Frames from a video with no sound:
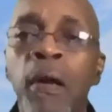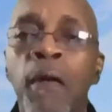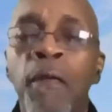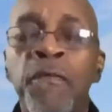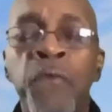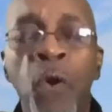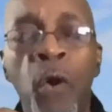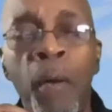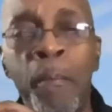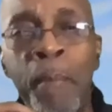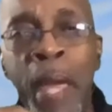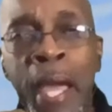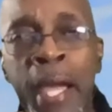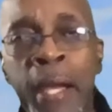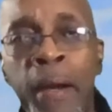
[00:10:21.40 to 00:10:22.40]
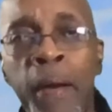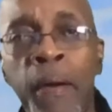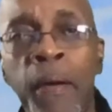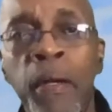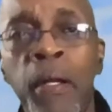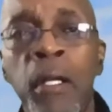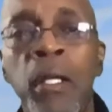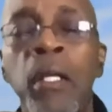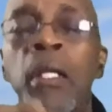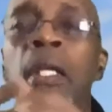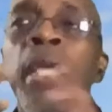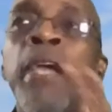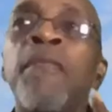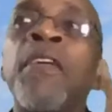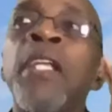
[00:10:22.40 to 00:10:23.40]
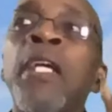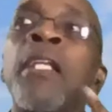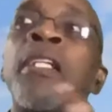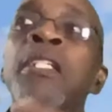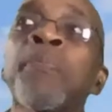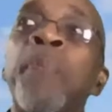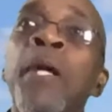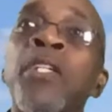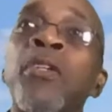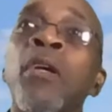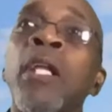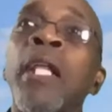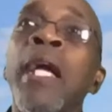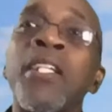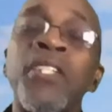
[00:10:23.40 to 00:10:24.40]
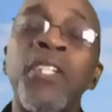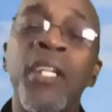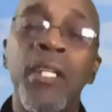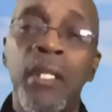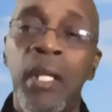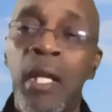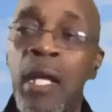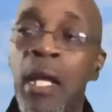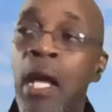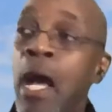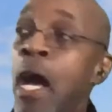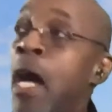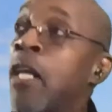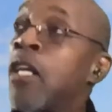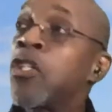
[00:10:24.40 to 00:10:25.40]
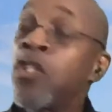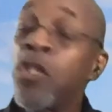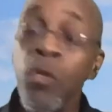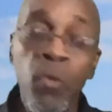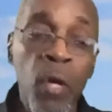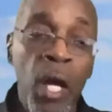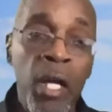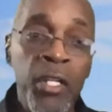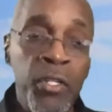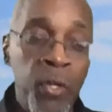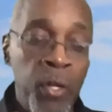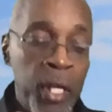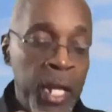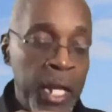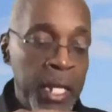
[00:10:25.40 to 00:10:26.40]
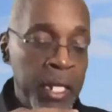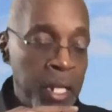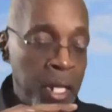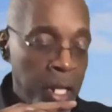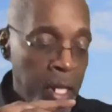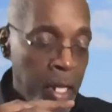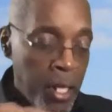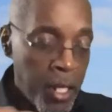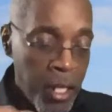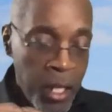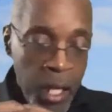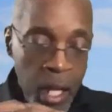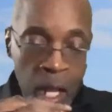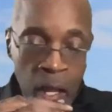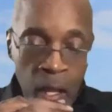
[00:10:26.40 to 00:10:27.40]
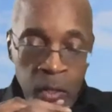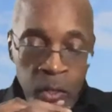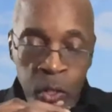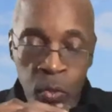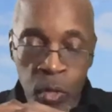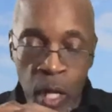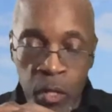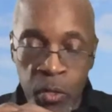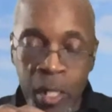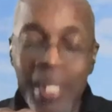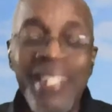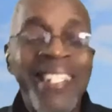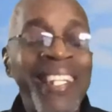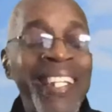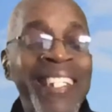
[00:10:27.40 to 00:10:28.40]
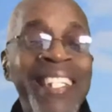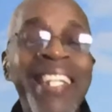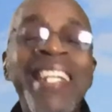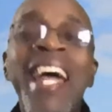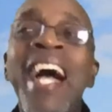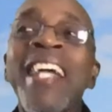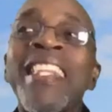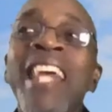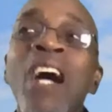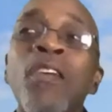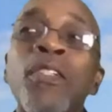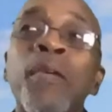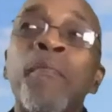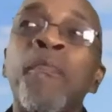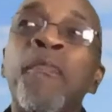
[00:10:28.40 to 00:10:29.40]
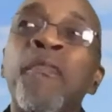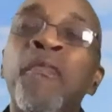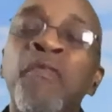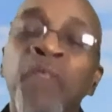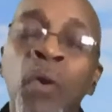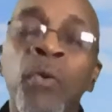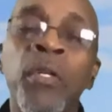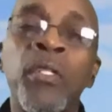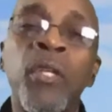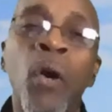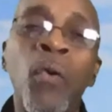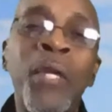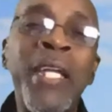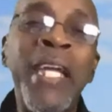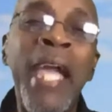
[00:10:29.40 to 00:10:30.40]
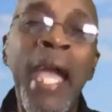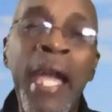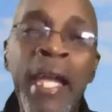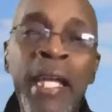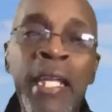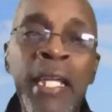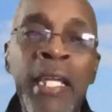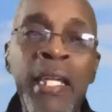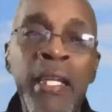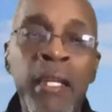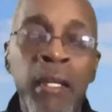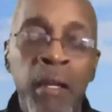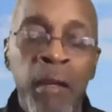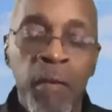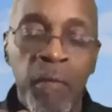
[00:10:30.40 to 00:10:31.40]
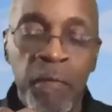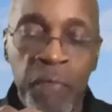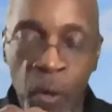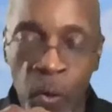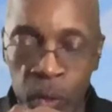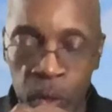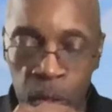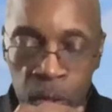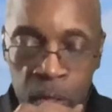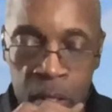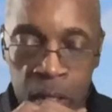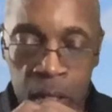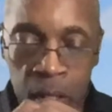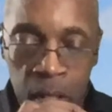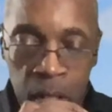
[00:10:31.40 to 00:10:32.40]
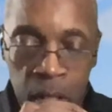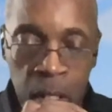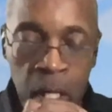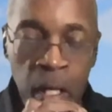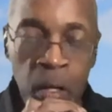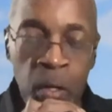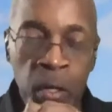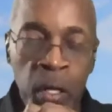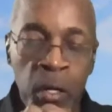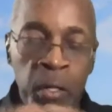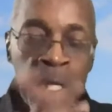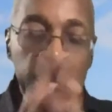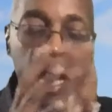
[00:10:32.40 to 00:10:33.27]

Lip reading: for a mayor, even in the special election. Out of 269,000 voters, only 80 voters, only